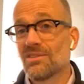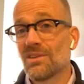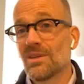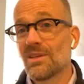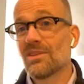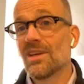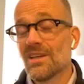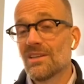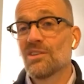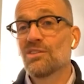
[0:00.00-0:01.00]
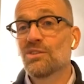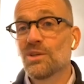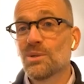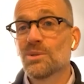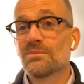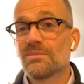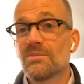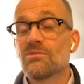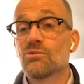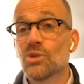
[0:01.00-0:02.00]
So there's still
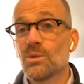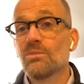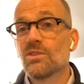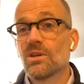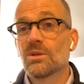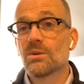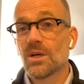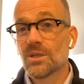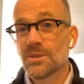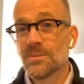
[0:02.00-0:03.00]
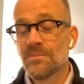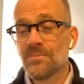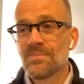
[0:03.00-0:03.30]
room to grow.